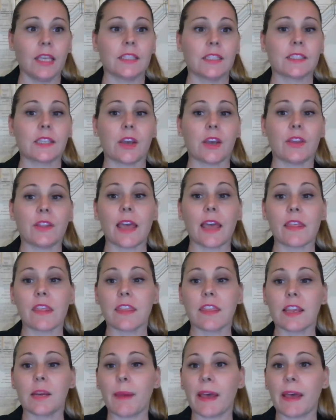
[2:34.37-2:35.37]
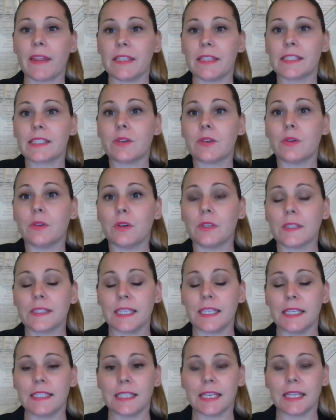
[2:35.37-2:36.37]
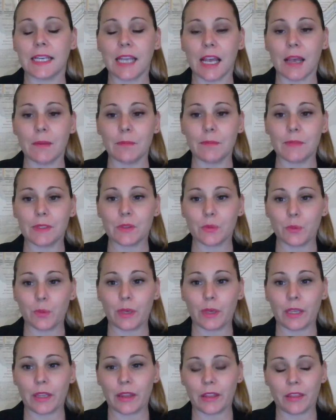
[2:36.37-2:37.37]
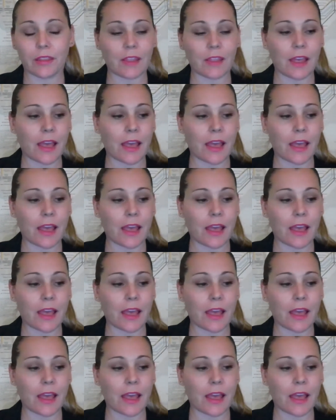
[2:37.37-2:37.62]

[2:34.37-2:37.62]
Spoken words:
So the other thing about this course is it comes with